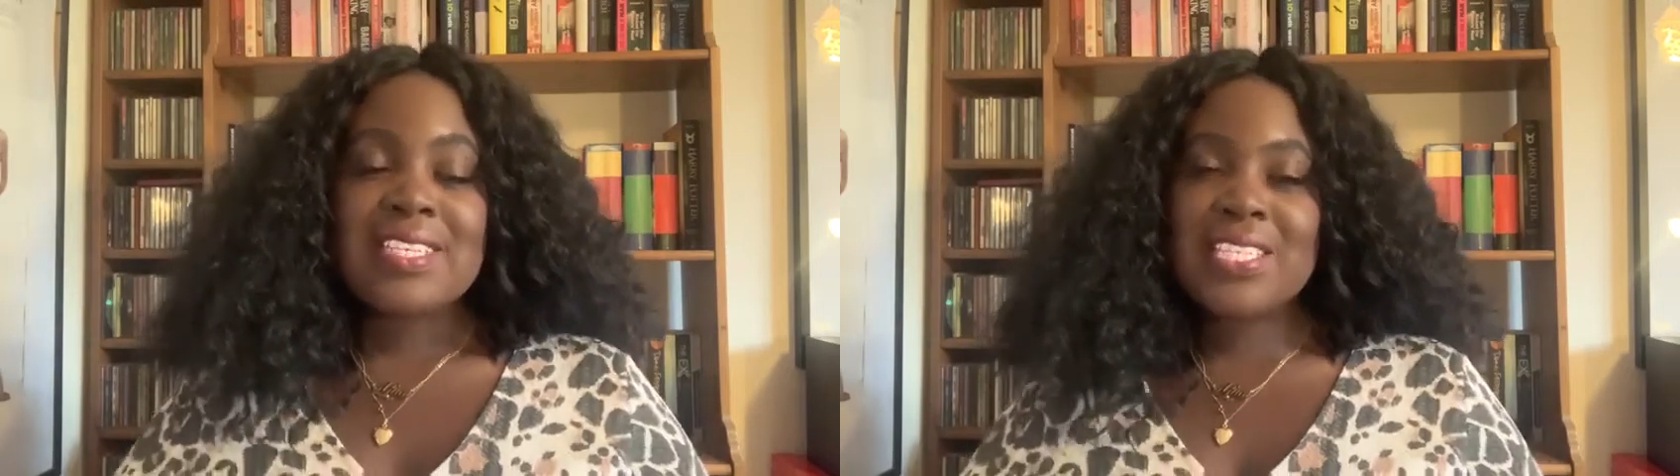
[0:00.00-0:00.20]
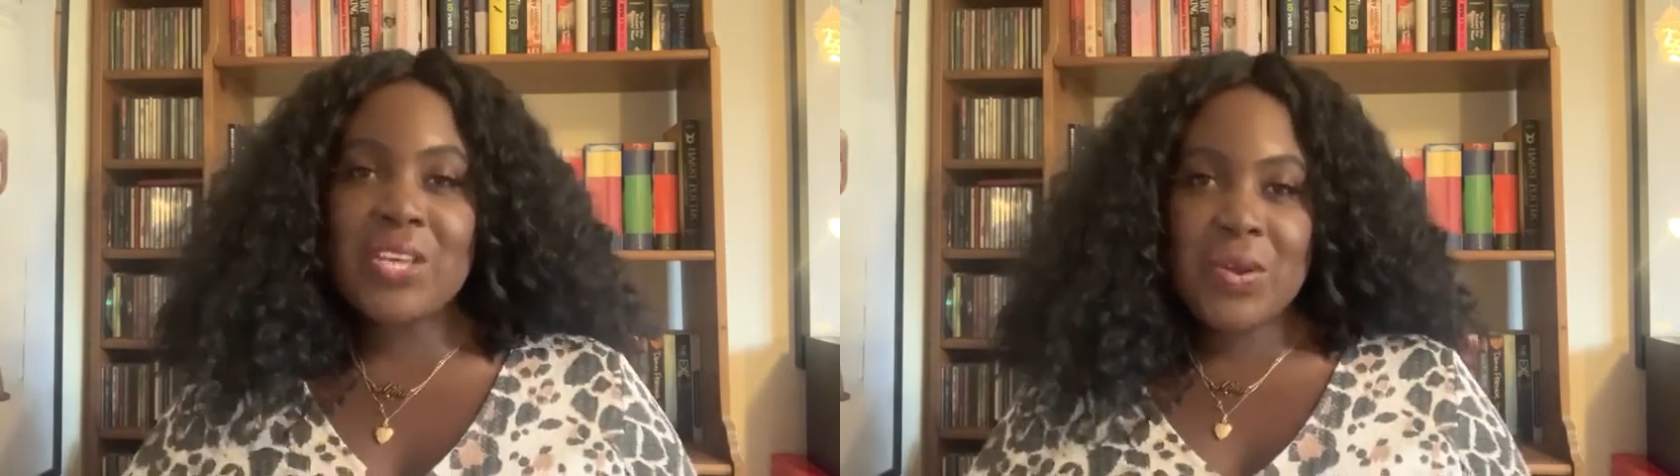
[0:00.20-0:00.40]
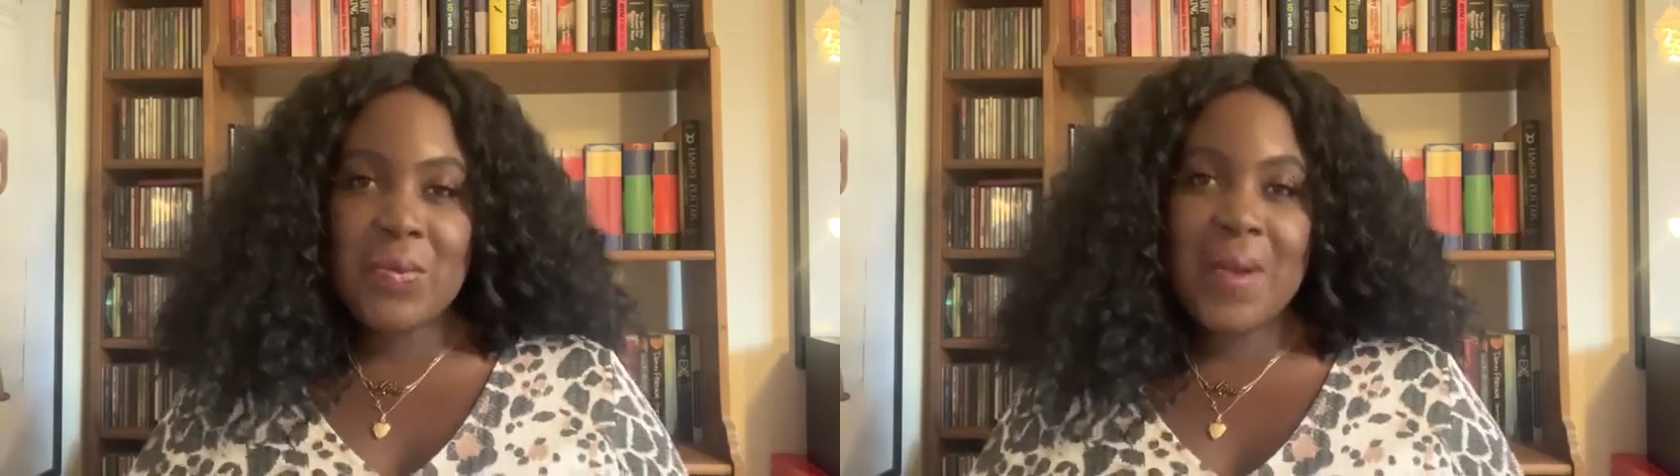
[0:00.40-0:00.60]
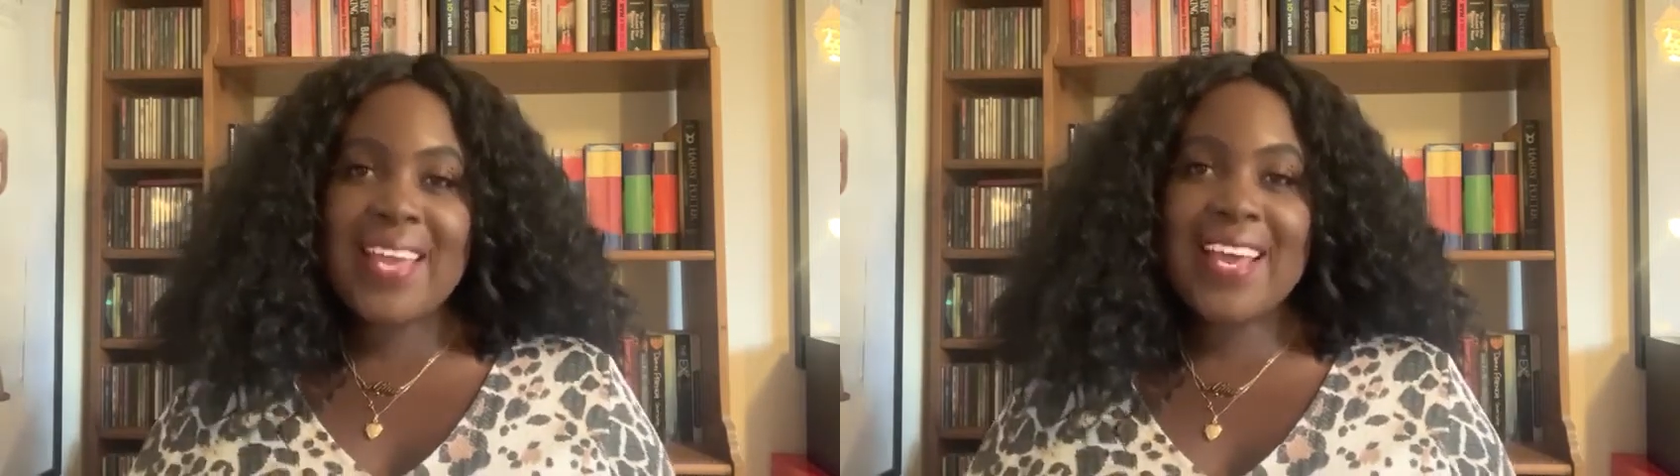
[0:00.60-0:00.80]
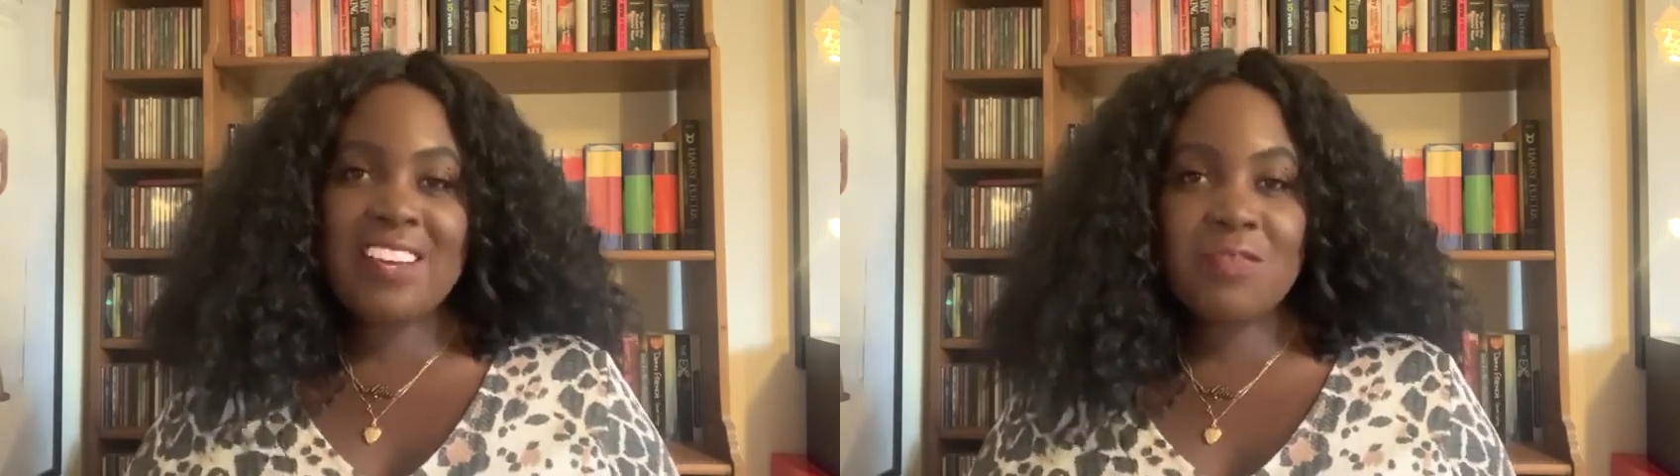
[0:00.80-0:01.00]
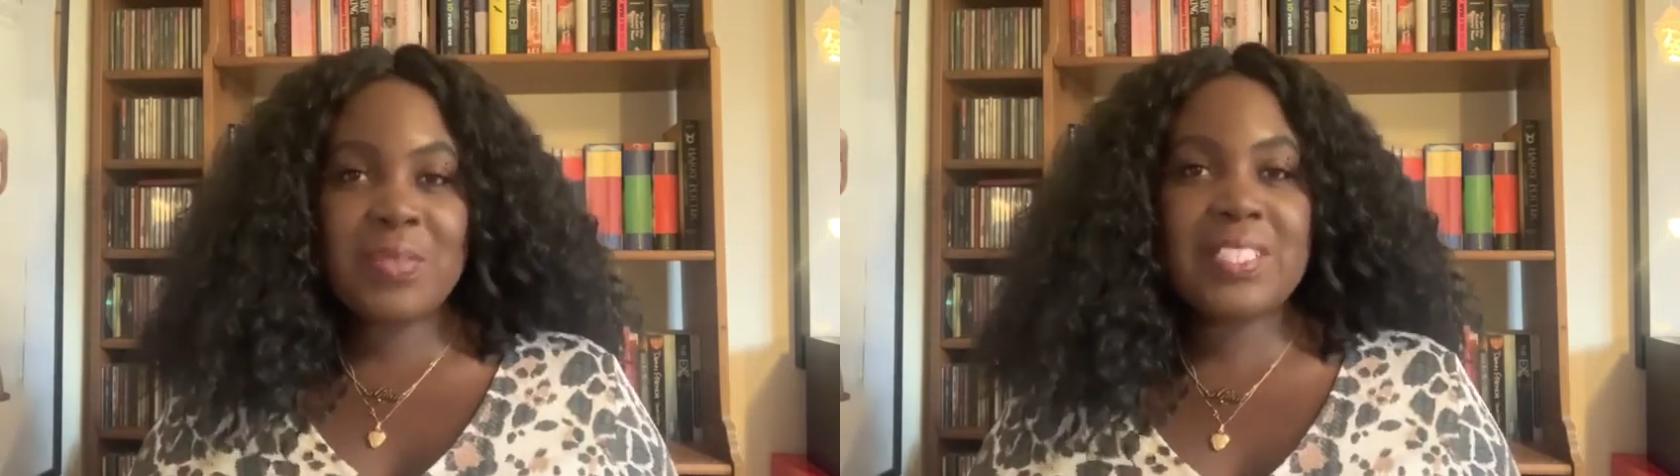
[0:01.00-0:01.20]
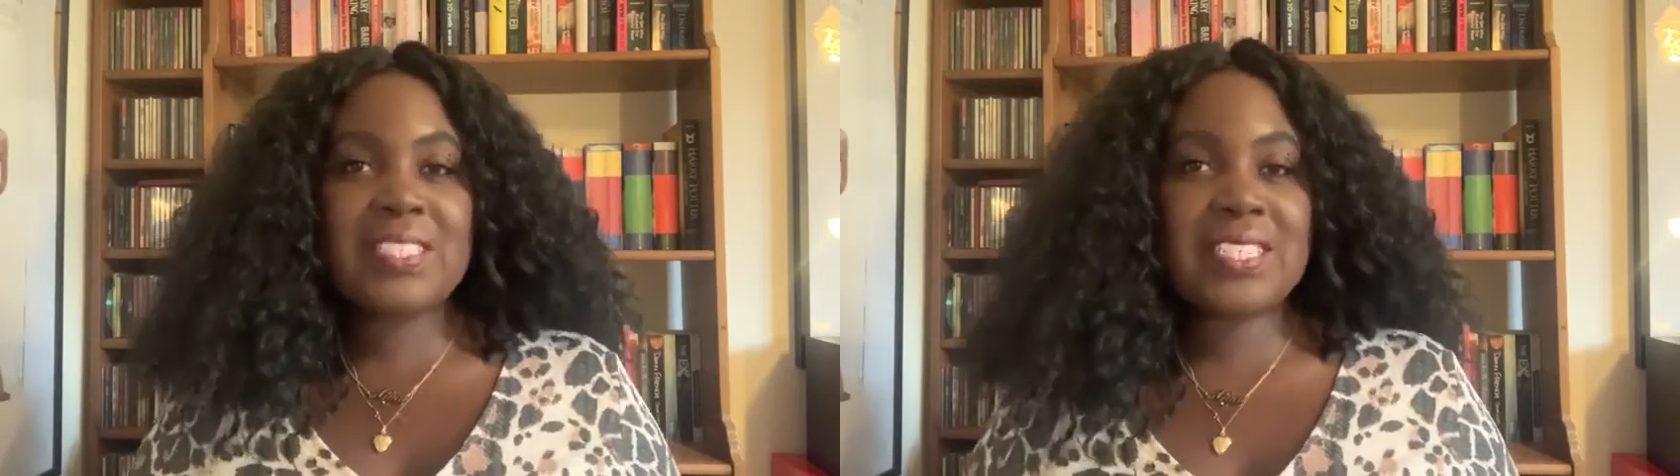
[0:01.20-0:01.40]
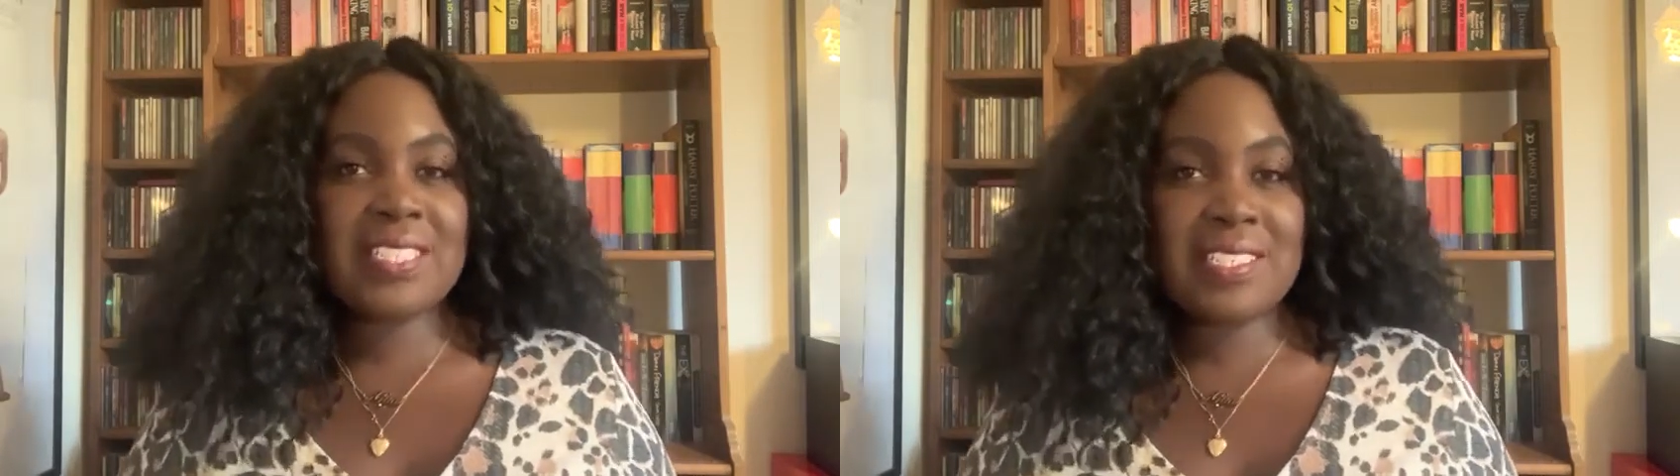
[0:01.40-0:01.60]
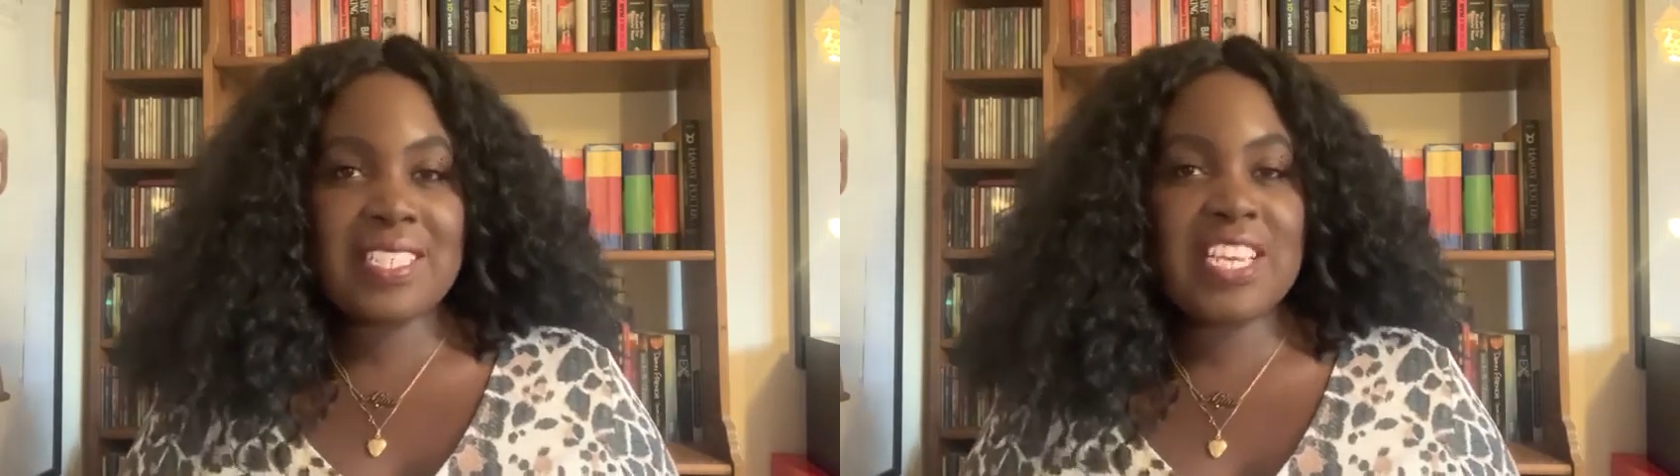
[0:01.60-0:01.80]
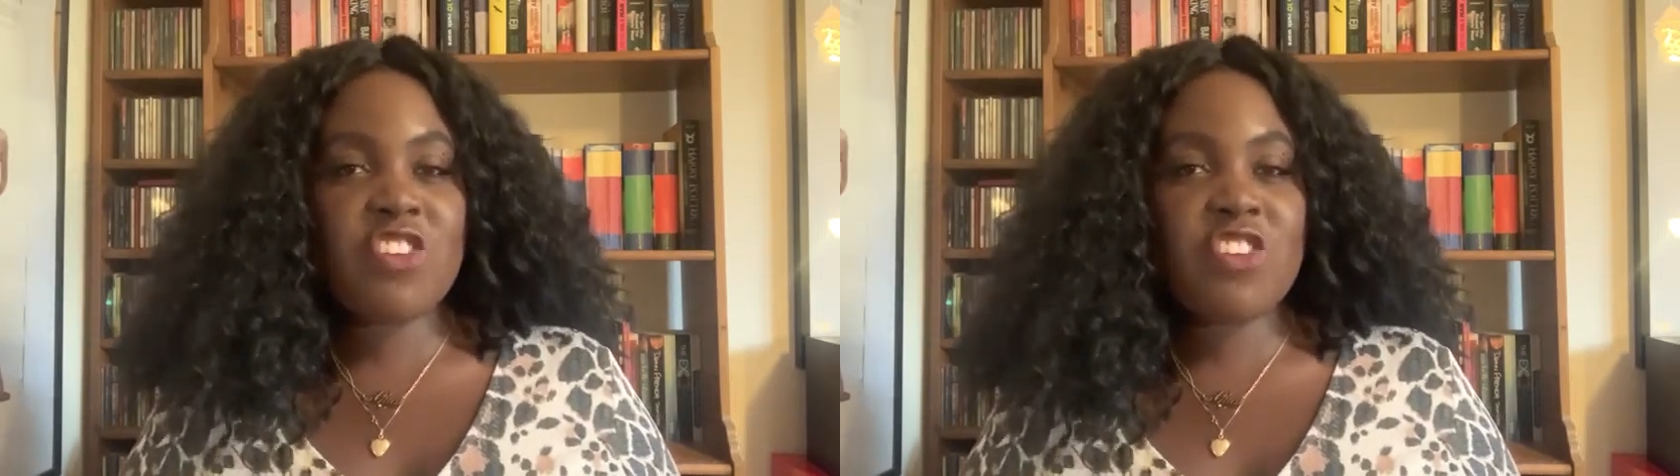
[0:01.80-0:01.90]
So I have been discussing